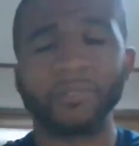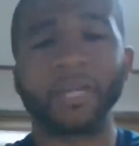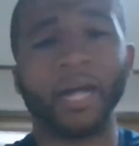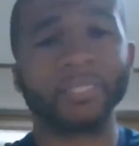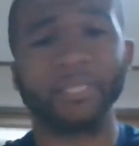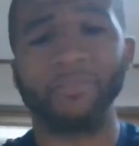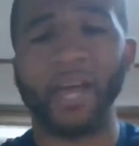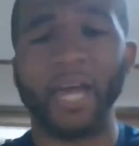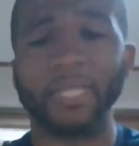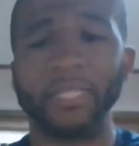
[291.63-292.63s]
college level
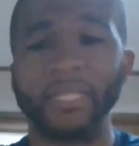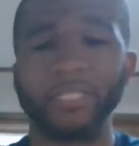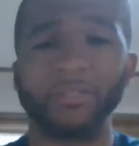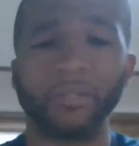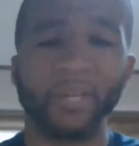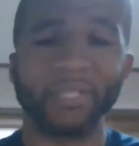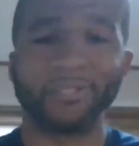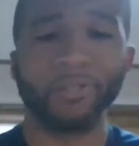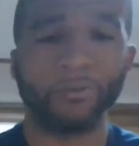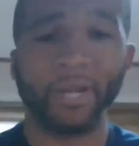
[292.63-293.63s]
athletes, you want to make
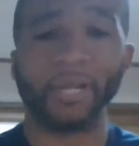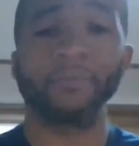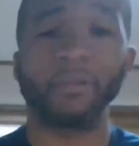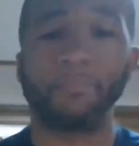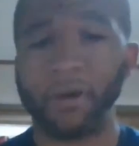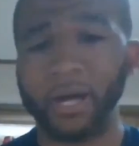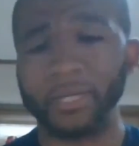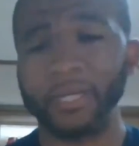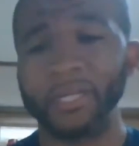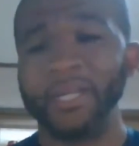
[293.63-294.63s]
sure you recommend a
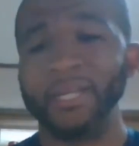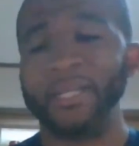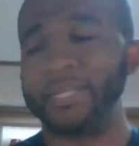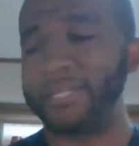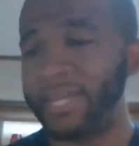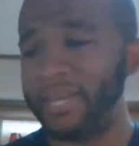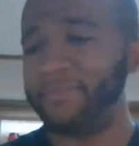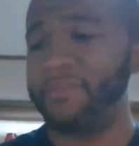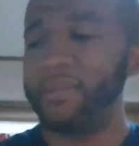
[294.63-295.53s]
product that's safe.